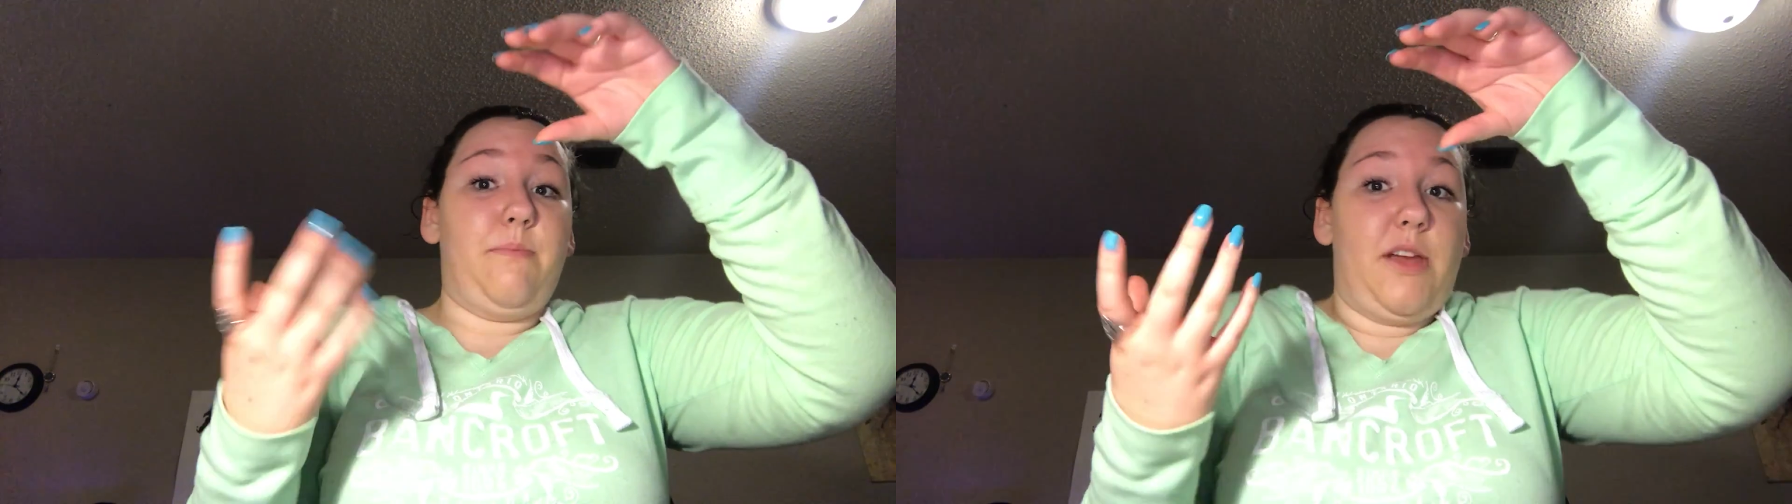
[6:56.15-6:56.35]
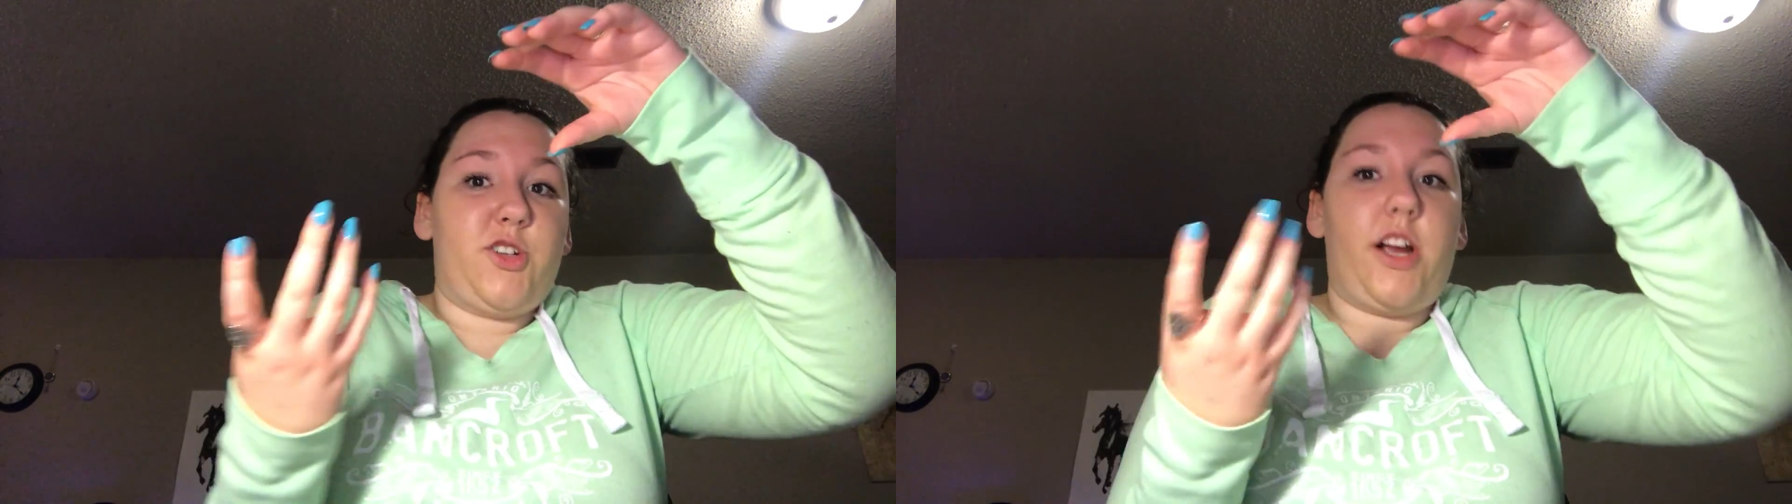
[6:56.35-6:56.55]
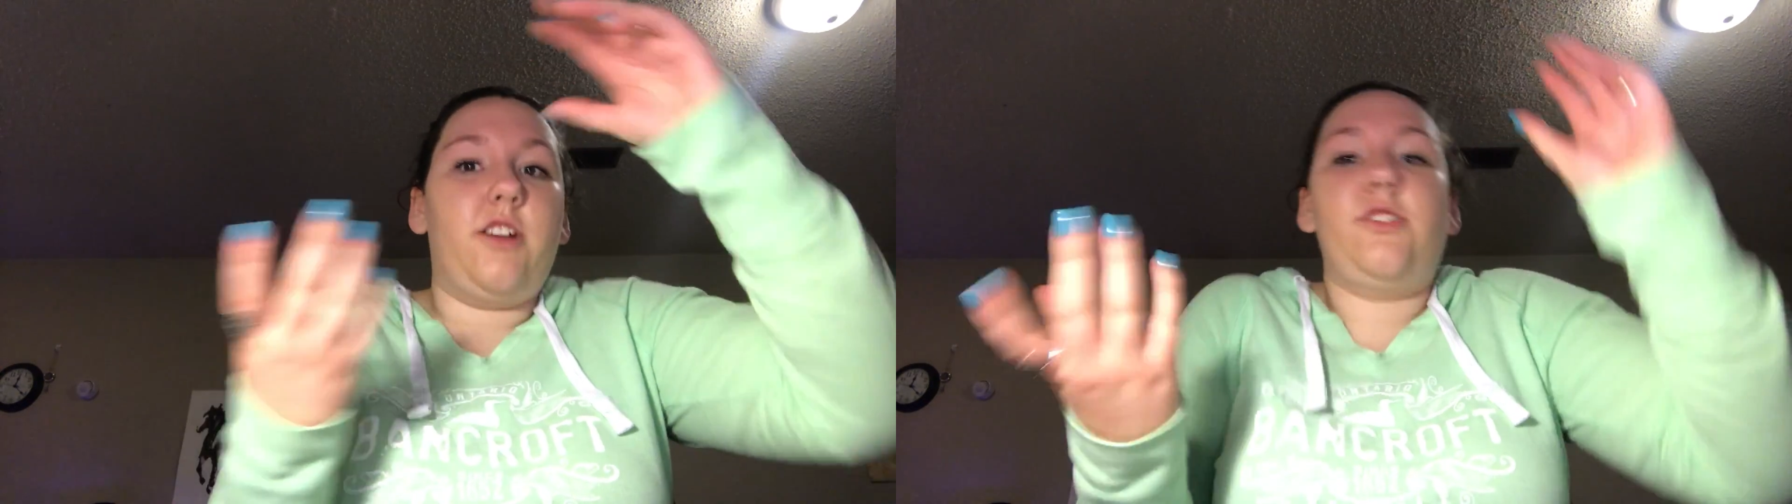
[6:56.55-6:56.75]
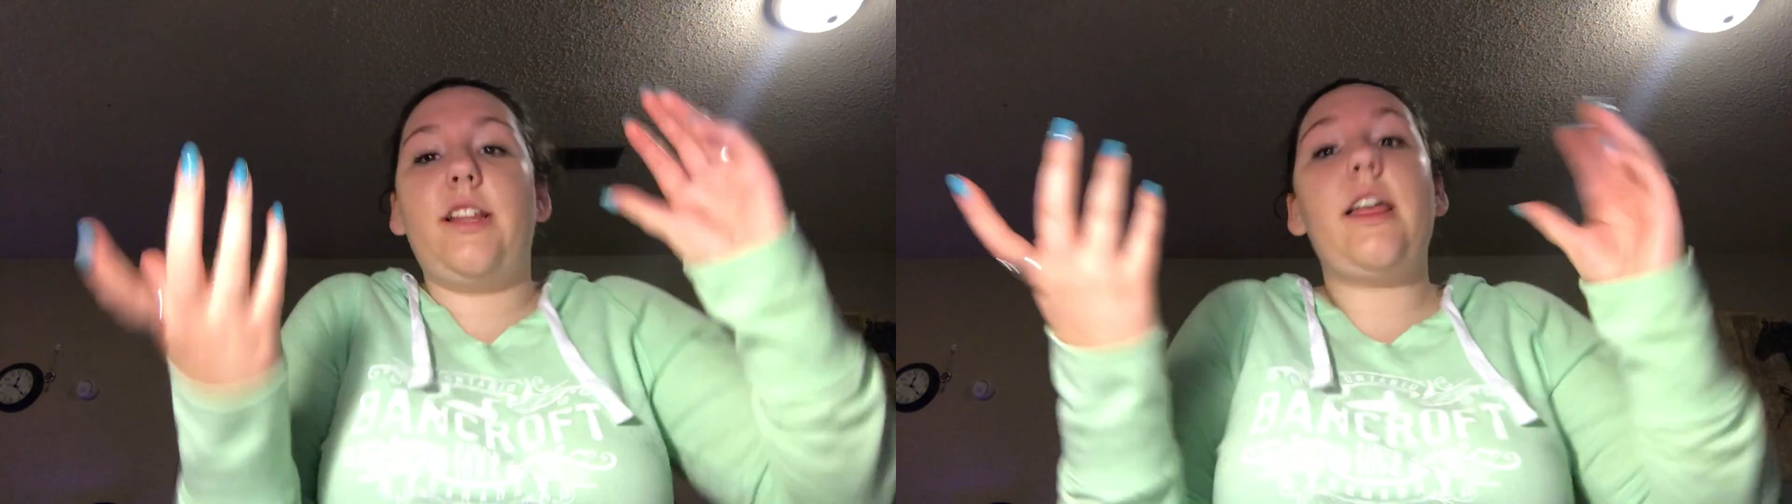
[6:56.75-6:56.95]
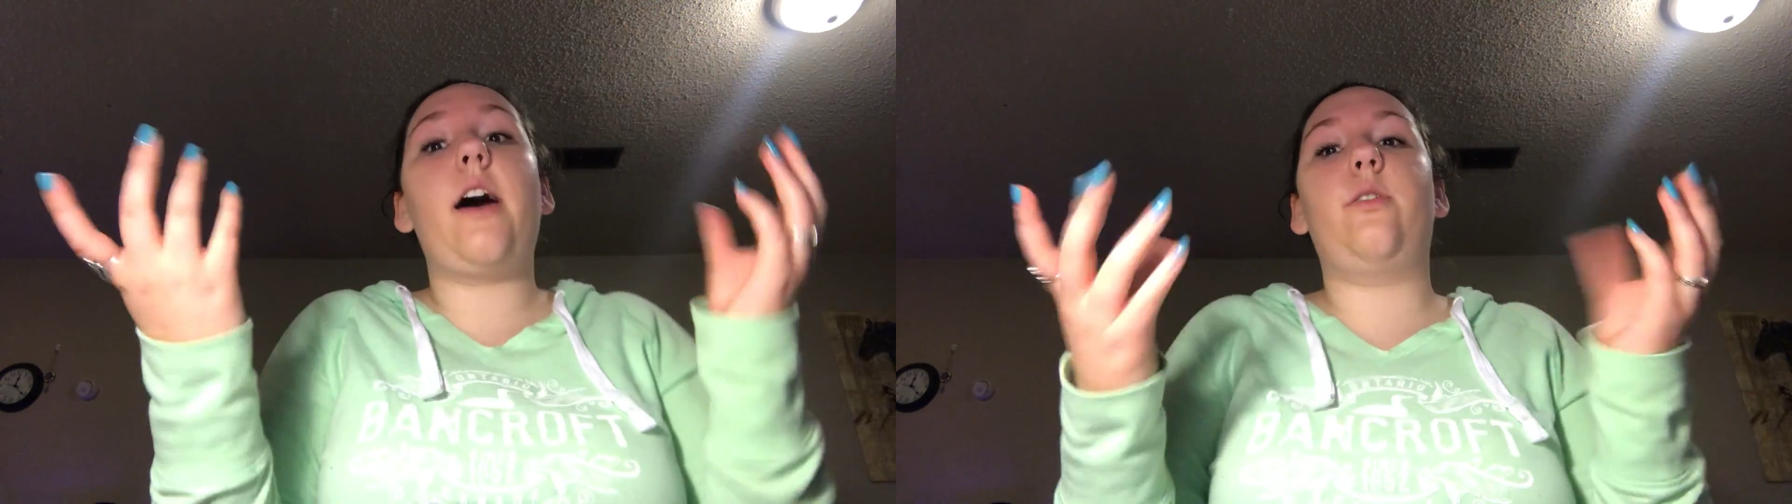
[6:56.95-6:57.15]
major character
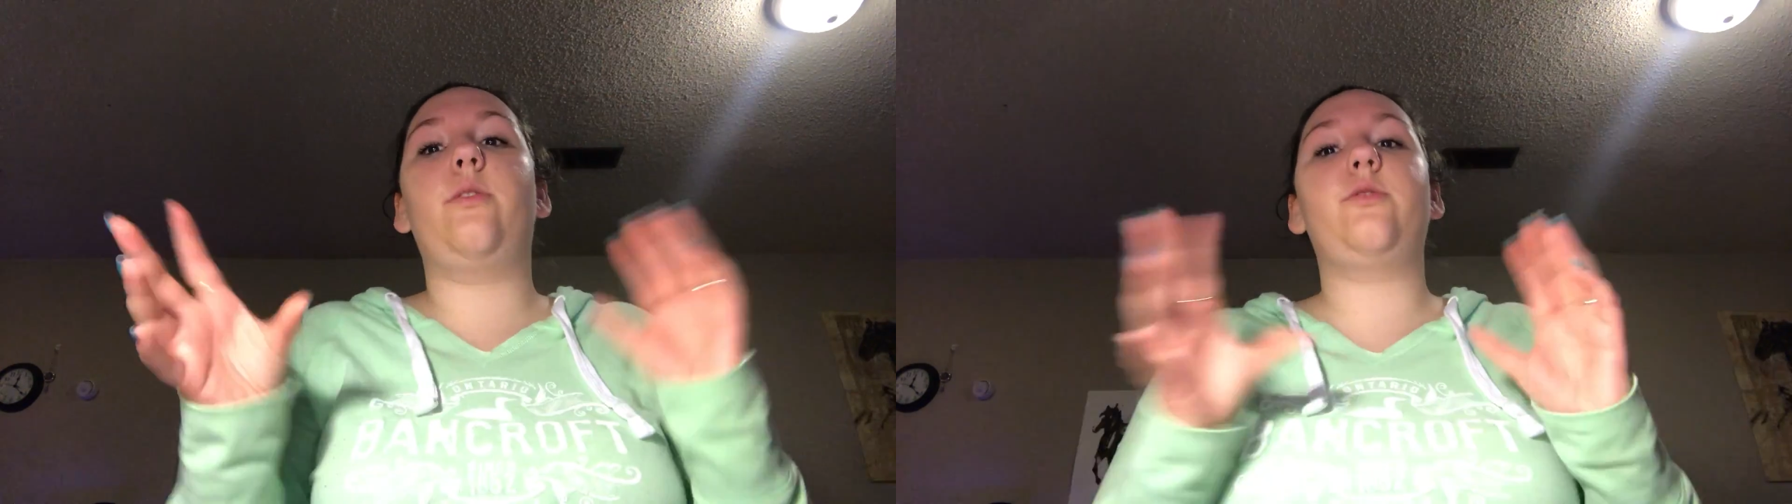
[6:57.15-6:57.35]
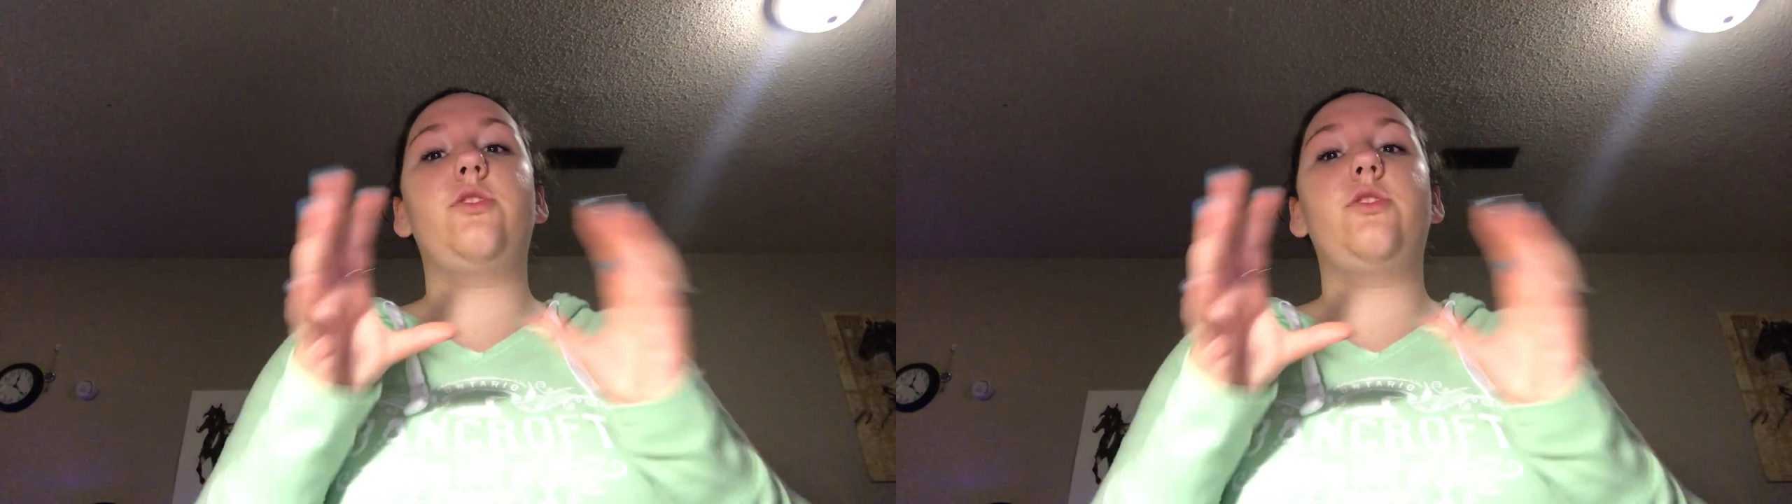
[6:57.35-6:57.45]
death. I don't know.